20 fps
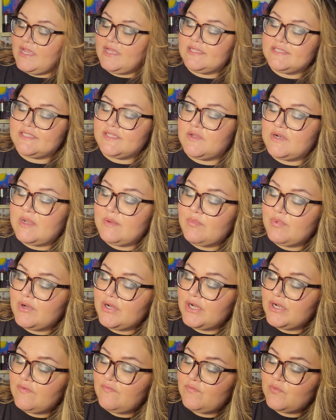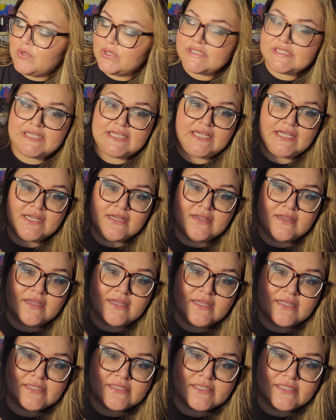So number 14
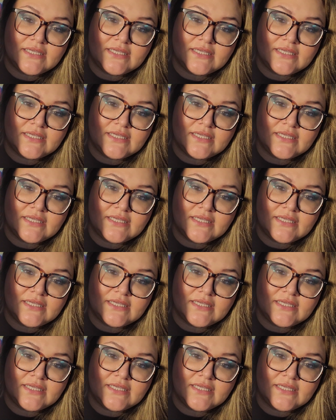is